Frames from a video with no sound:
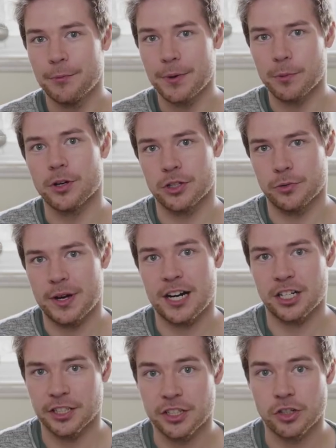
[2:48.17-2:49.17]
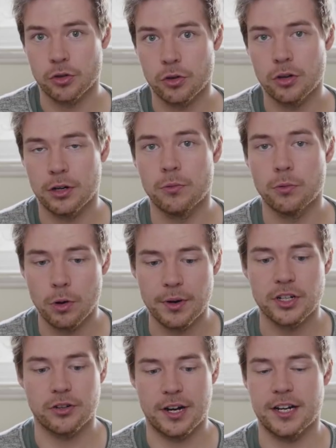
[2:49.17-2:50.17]
we want to actually draw what
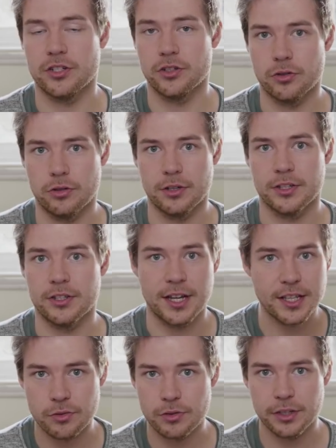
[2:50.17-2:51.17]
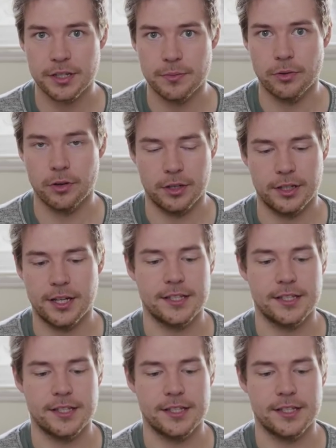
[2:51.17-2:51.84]
we're trying to draw. So that's really important.